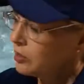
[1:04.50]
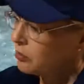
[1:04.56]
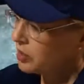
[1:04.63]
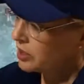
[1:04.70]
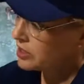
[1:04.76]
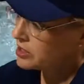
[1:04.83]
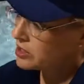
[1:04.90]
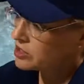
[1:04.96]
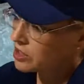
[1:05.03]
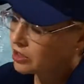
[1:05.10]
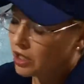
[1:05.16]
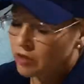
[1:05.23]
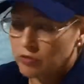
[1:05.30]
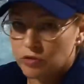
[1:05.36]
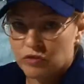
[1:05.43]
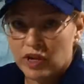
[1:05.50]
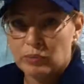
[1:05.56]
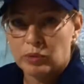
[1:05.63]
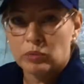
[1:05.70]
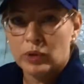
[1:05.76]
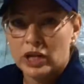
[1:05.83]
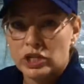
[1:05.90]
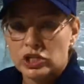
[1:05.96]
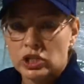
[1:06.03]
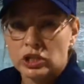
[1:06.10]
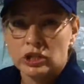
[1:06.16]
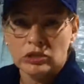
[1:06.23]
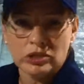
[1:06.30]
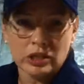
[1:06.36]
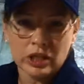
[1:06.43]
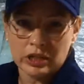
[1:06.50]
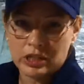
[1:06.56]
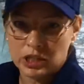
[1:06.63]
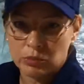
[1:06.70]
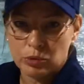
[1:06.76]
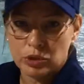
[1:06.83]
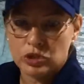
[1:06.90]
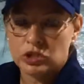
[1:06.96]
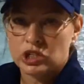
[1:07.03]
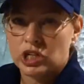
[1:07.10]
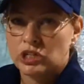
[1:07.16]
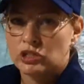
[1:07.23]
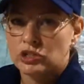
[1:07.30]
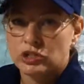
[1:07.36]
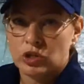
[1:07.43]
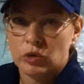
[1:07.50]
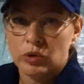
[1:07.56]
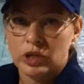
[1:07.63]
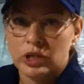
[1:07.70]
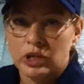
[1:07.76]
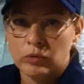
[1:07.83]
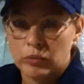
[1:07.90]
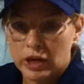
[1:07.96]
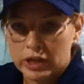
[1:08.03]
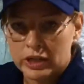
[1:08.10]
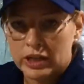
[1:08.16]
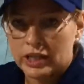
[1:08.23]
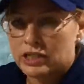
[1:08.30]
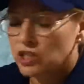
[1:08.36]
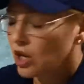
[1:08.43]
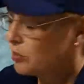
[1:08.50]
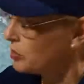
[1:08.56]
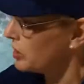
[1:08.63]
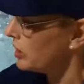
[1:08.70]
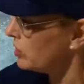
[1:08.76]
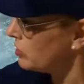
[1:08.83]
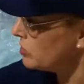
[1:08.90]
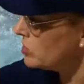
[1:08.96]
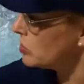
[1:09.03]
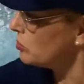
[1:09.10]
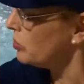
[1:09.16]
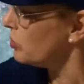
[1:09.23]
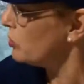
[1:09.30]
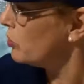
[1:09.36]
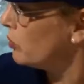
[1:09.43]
because there's a lot of evaporation, there's a lot of temperature changes going in right in that top layer. So pull the